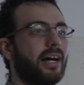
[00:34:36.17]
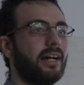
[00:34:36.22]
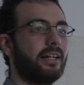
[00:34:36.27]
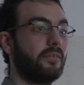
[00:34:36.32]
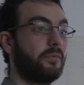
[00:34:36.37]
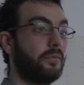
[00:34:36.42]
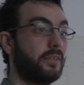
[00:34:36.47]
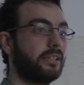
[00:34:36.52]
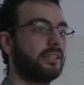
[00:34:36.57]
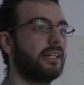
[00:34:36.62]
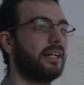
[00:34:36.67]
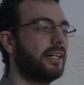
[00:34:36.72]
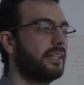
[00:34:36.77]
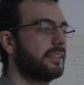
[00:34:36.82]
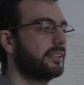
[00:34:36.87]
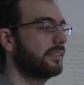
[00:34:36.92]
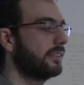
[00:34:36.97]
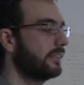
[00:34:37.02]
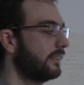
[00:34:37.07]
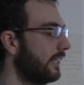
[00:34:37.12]
And if it
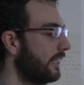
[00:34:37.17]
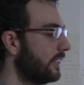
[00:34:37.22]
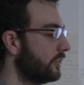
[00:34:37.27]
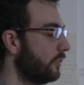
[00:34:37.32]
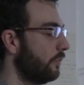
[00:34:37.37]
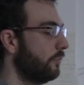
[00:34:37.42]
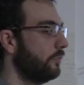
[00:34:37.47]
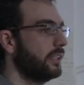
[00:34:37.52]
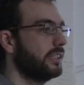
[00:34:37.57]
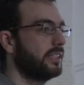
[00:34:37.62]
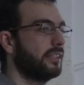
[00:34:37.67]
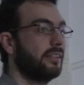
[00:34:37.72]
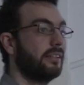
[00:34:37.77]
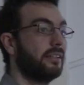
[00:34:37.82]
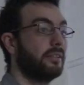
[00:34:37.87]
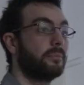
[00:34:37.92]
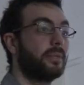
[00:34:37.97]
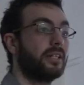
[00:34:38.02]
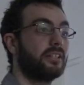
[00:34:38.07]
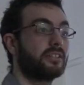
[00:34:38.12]
has a
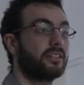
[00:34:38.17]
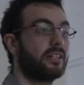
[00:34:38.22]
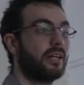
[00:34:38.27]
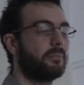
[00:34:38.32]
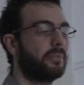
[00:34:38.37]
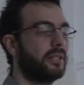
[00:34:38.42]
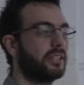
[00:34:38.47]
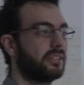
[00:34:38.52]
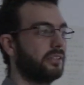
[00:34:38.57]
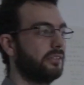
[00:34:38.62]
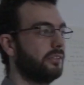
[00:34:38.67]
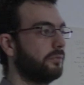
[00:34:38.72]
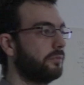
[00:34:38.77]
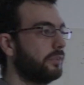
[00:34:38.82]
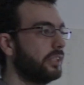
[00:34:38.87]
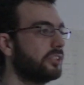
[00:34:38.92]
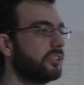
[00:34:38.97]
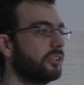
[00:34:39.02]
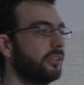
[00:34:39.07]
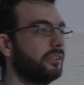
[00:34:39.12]
sufficiently advanced capacity
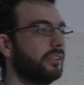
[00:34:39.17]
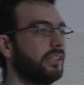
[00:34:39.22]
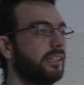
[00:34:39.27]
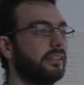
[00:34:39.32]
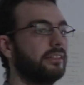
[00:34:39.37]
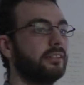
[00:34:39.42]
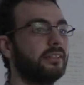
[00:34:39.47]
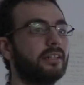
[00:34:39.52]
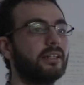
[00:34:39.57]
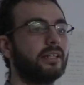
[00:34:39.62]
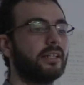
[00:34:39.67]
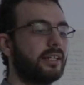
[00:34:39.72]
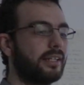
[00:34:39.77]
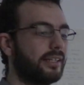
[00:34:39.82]
of reasoning,